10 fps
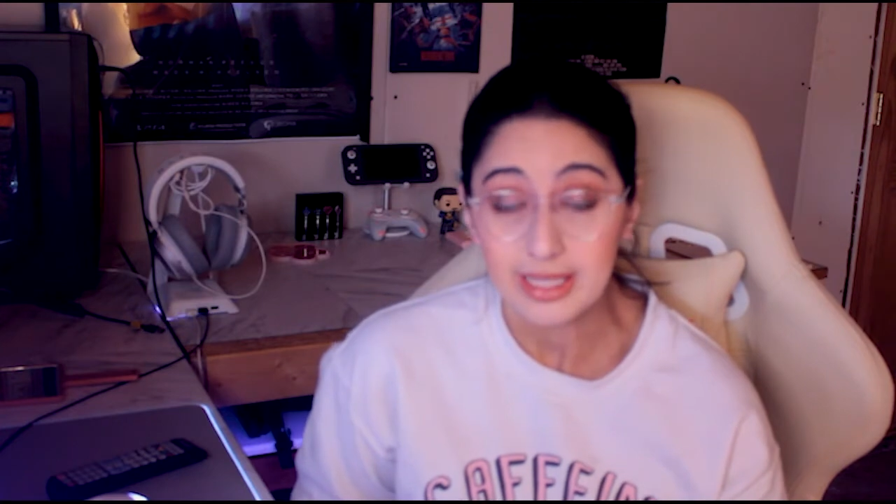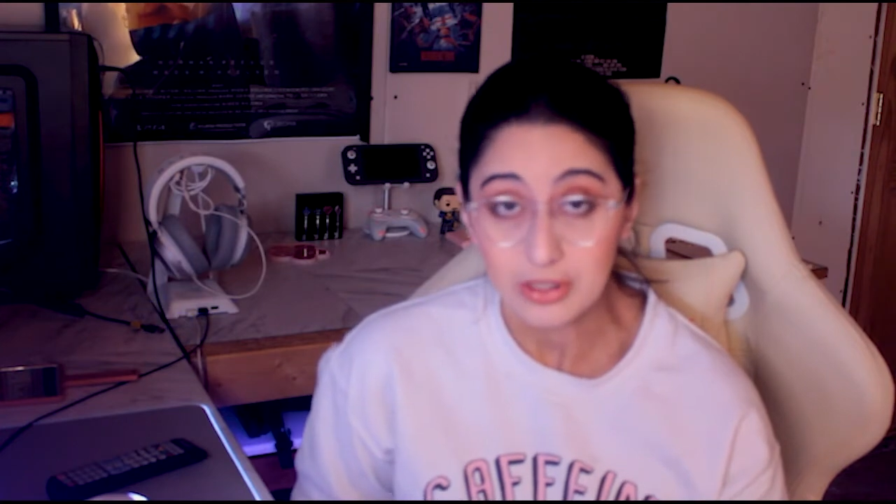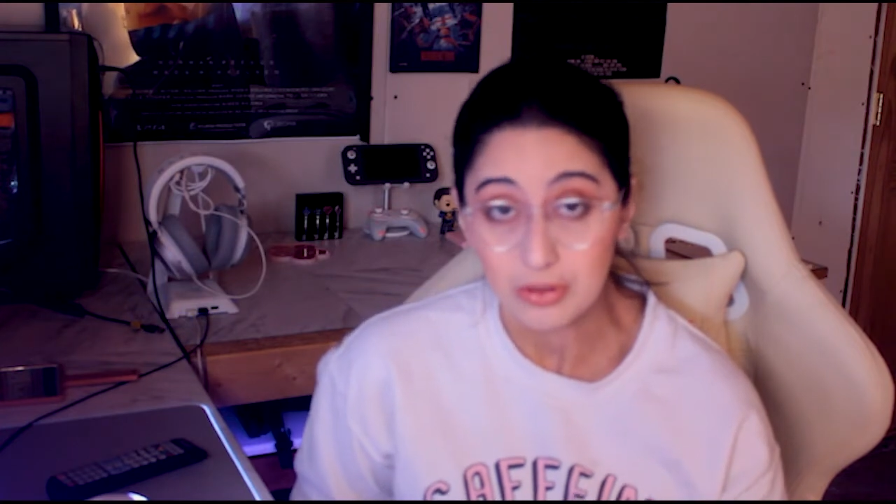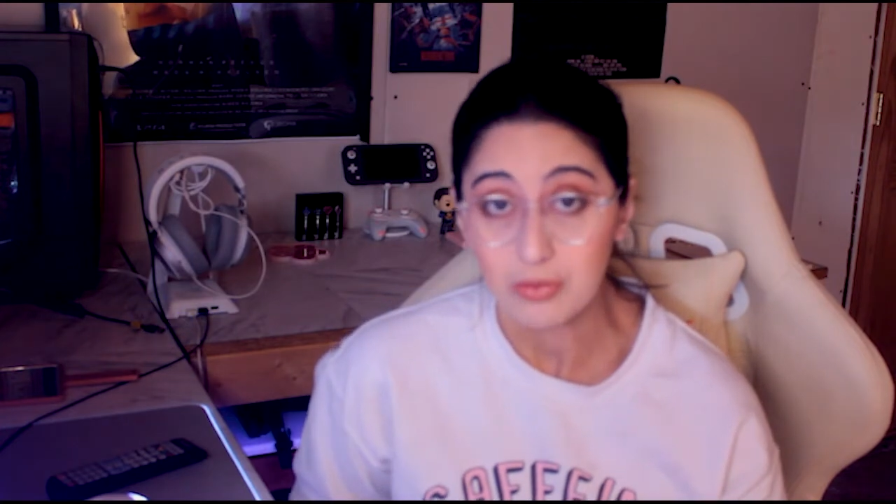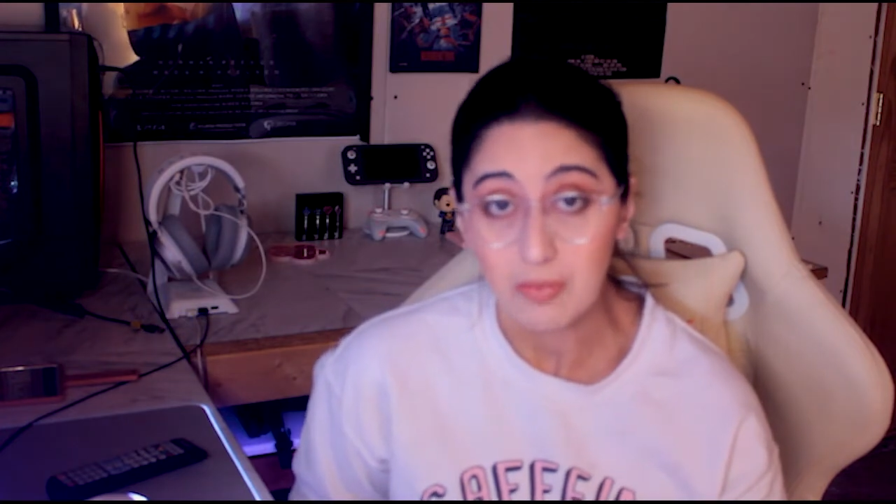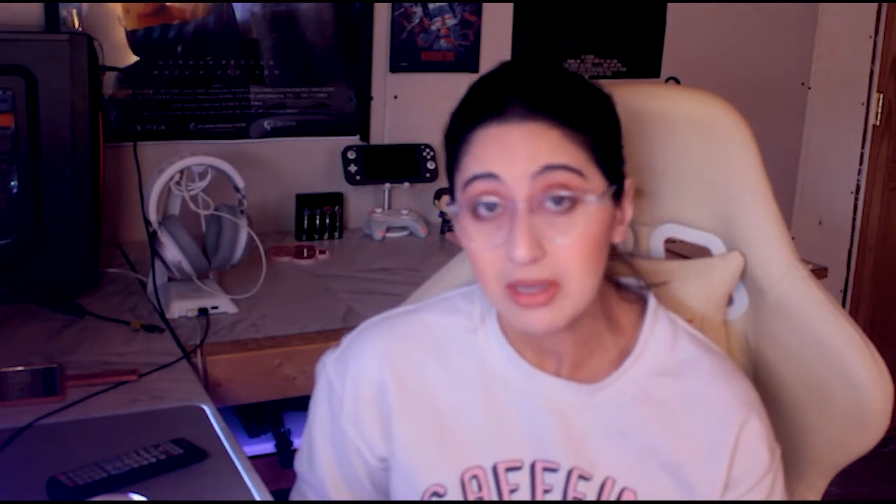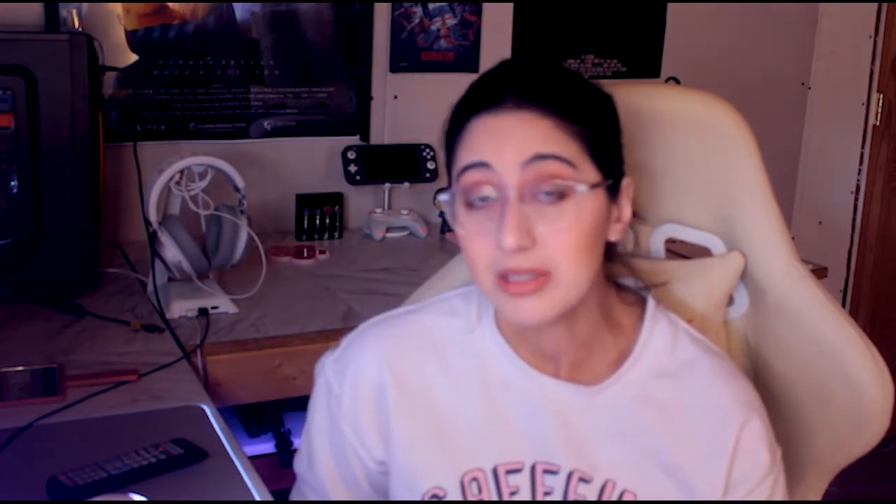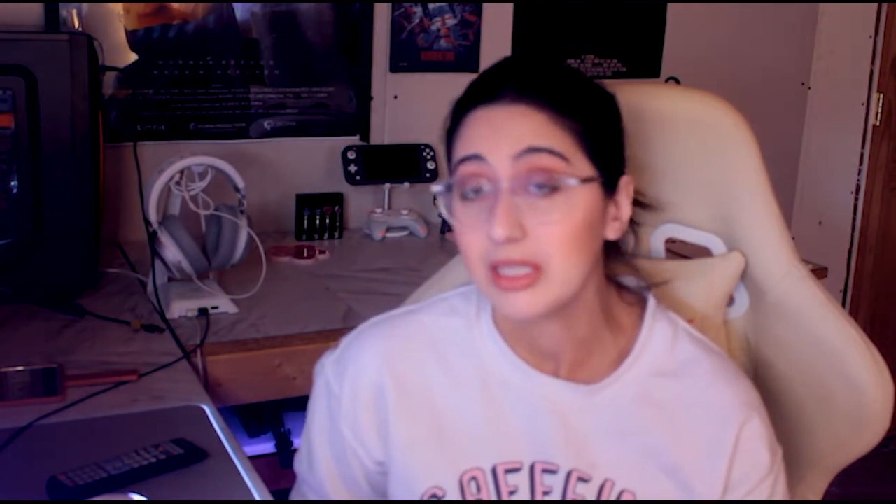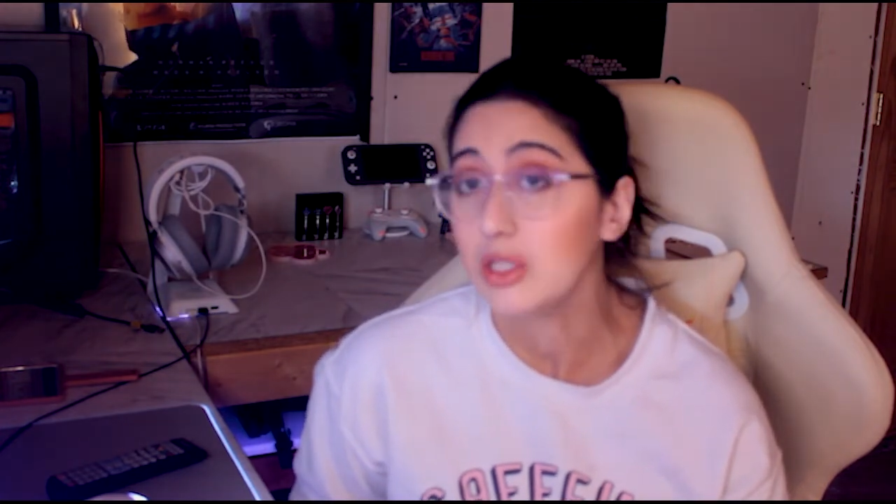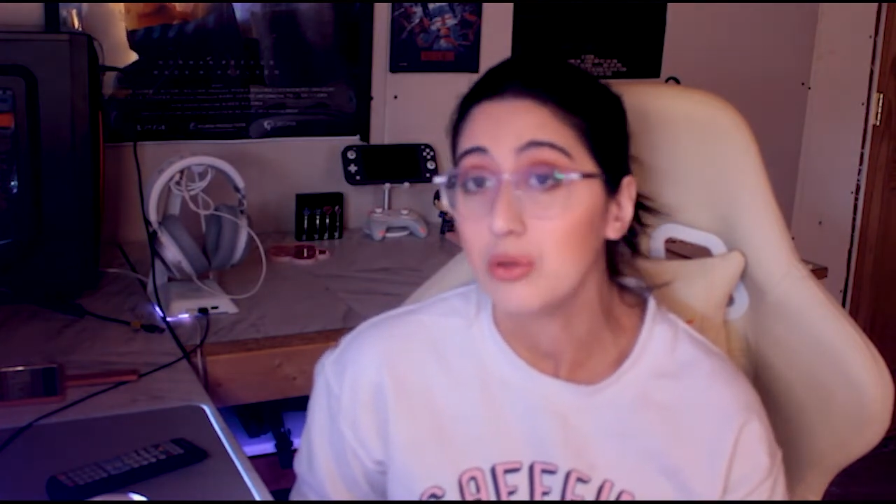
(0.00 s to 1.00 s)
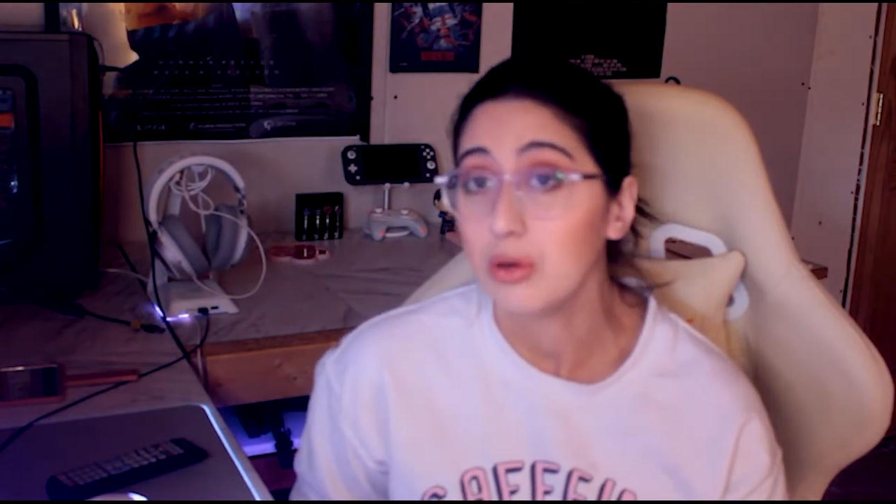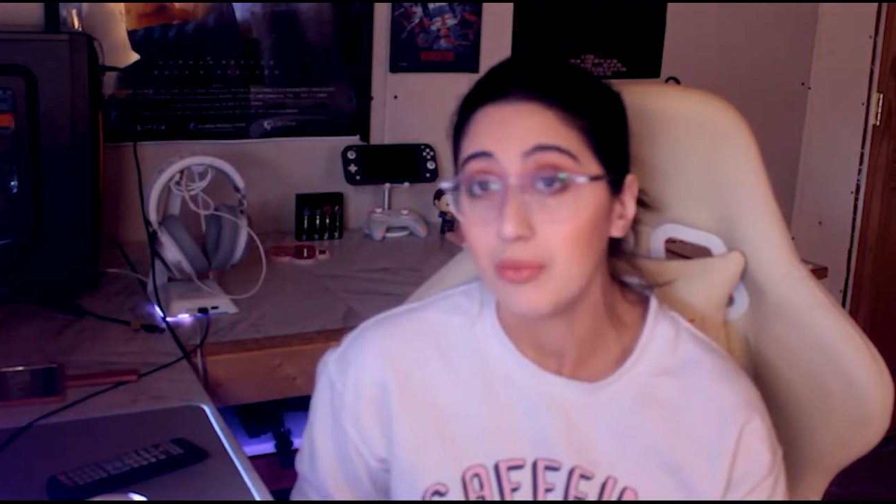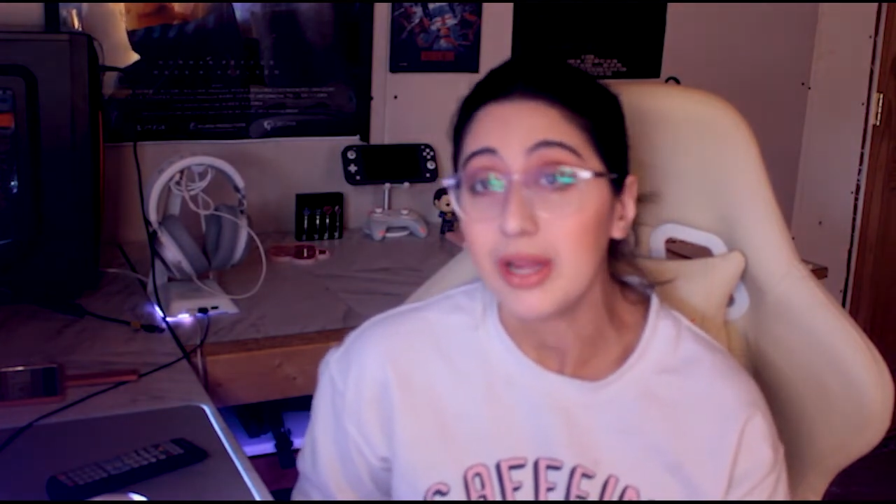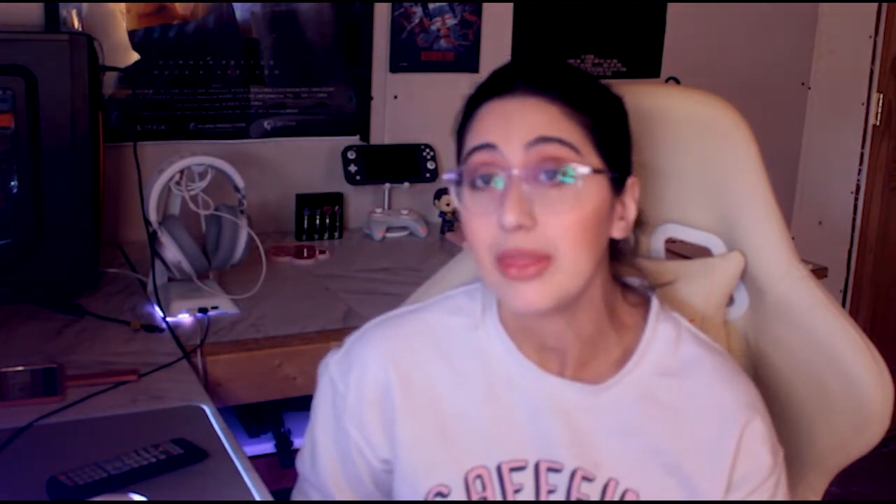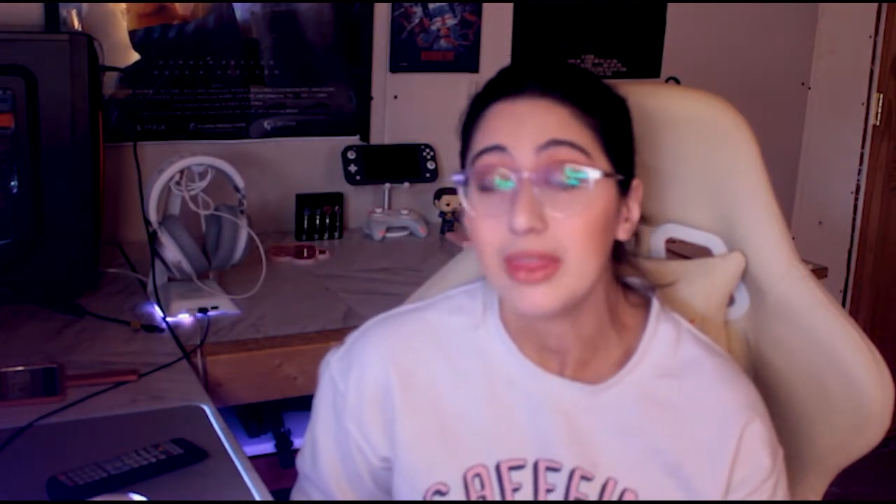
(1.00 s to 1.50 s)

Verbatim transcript: they turned Rapunzel into a wraith.